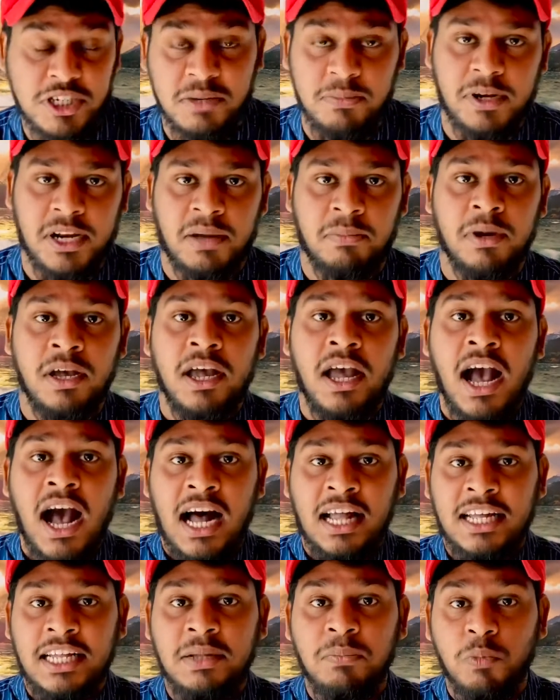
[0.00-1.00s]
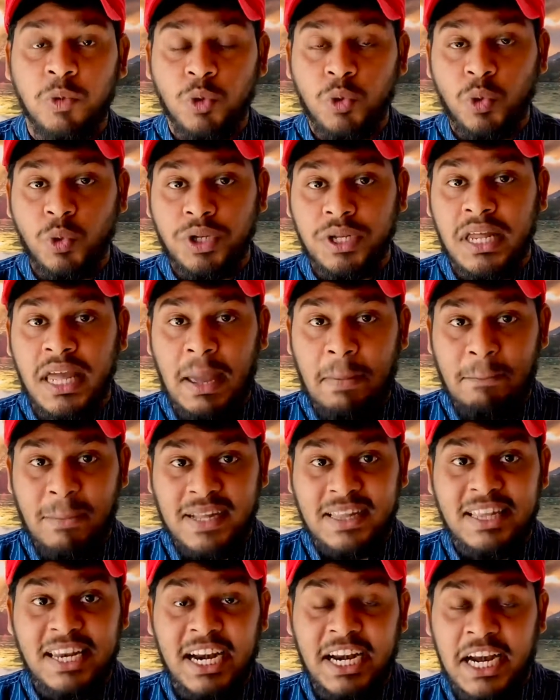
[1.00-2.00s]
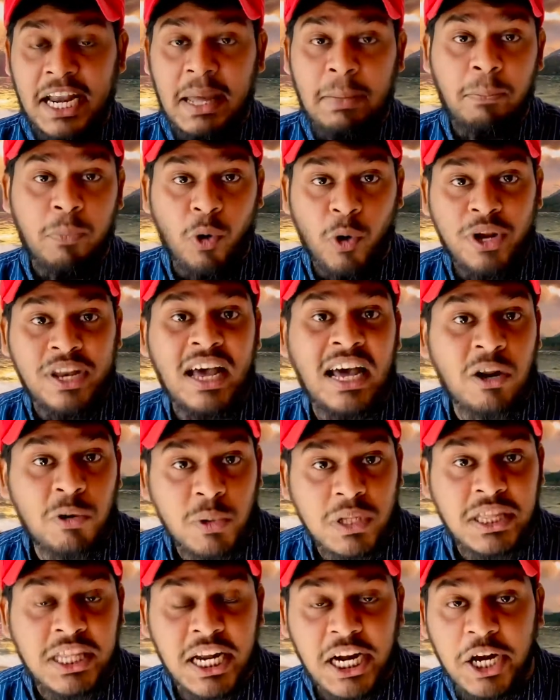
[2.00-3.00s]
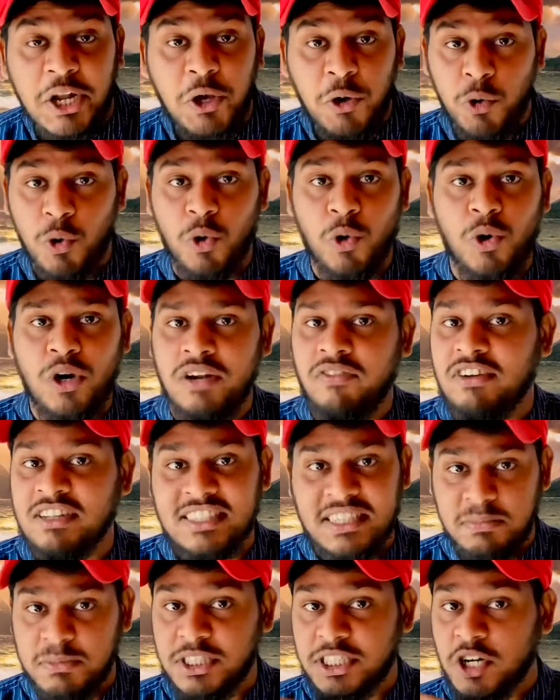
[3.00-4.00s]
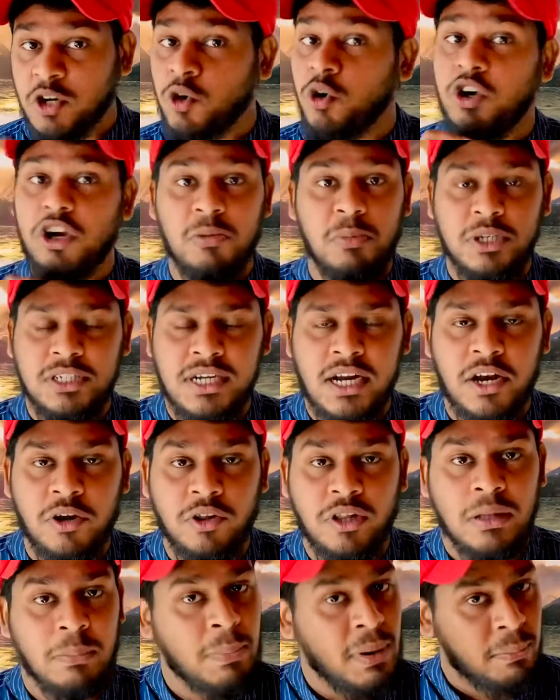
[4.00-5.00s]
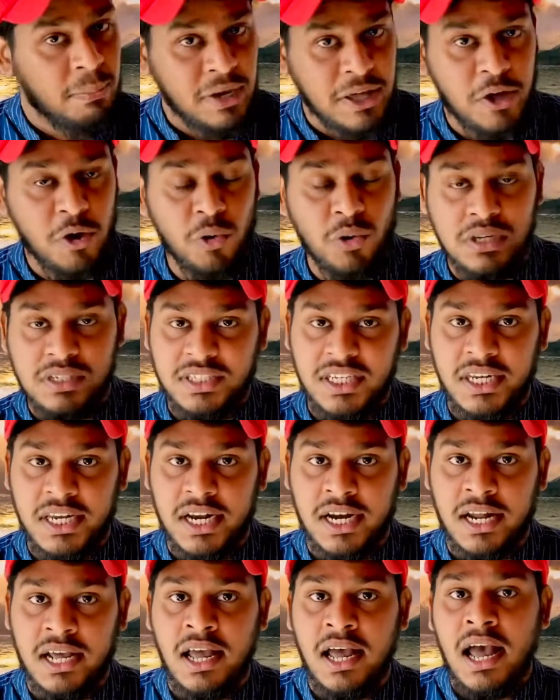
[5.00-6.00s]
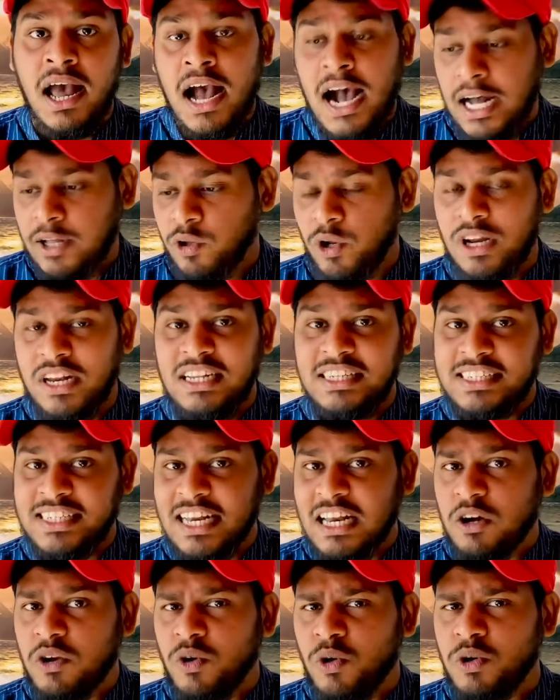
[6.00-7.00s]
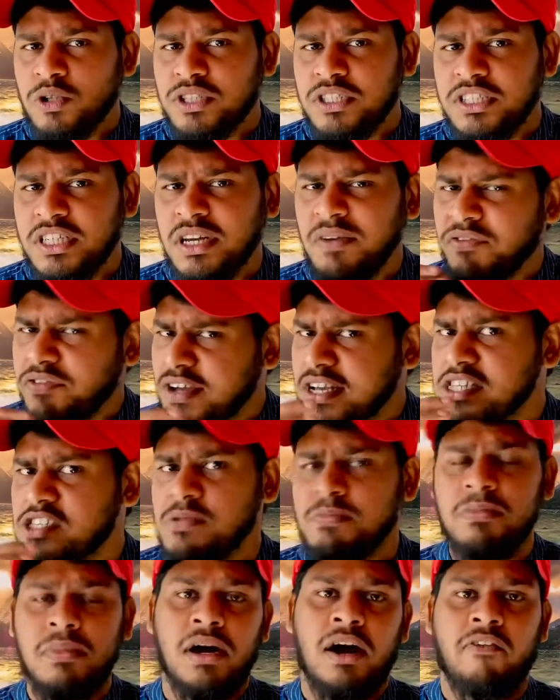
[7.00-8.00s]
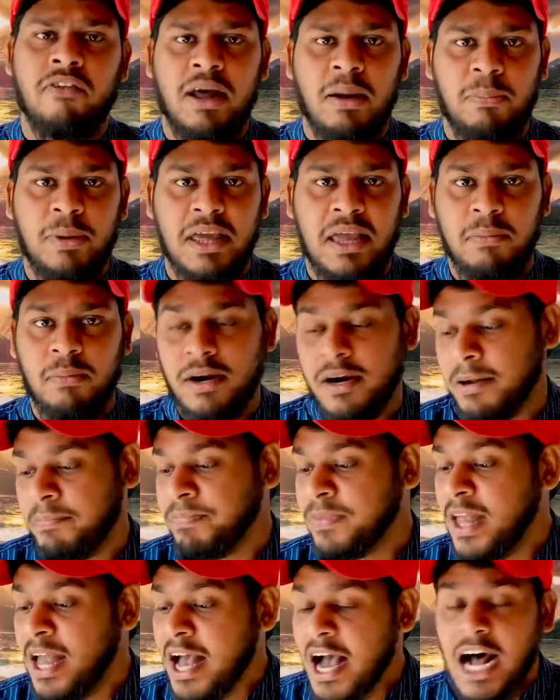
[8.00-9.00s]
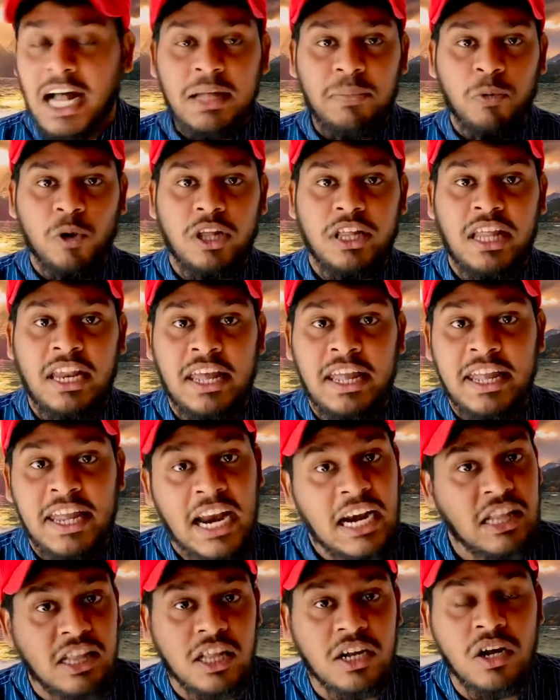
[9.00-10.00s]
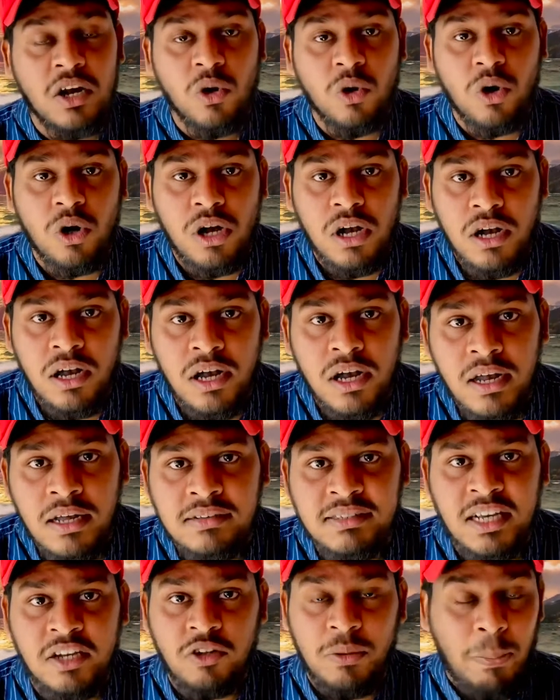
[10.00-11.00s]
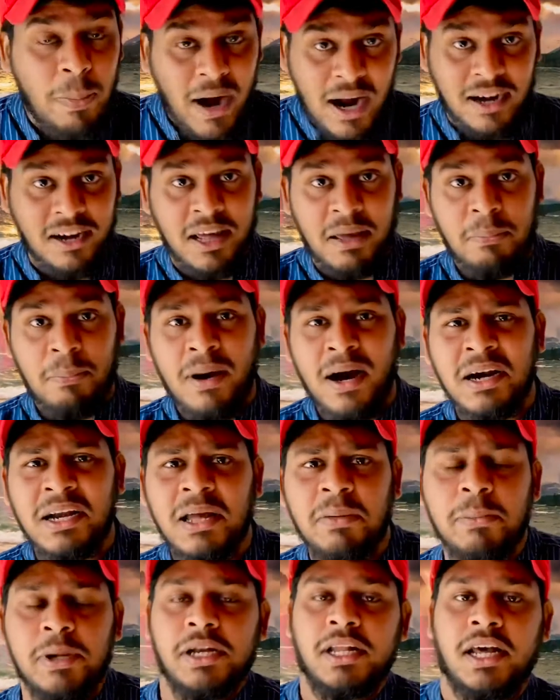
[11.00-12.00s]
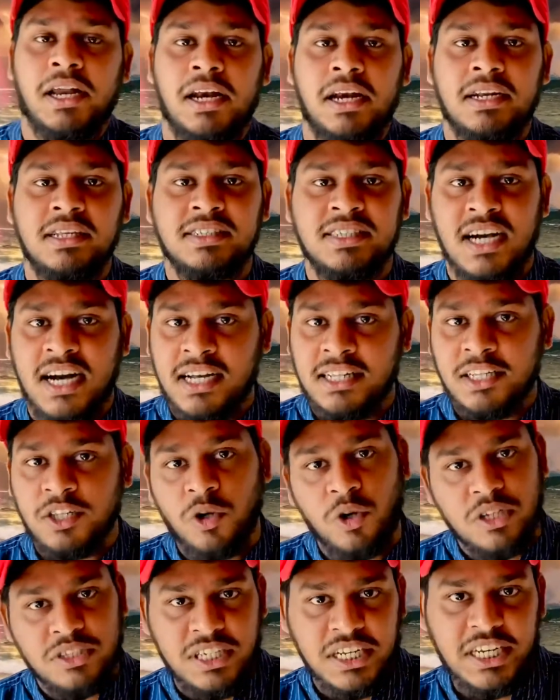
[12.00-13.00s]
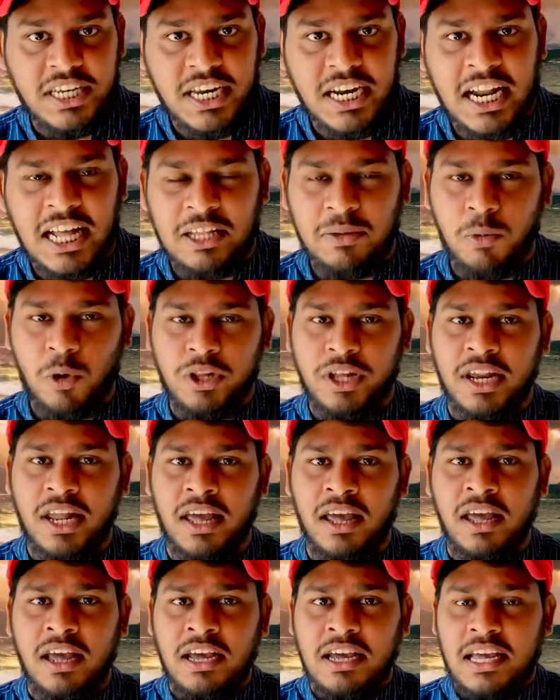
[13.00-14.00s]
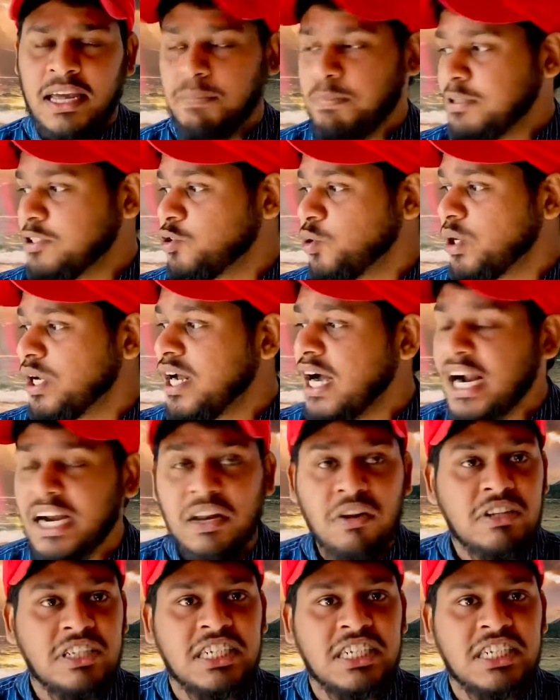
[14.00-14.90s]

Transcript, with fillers: That is, the 382.67 euro semester contribution. Public university. That is, the courses in fees are applicable. That is, part-time. Part-time is a city. That is, Stuttgart is a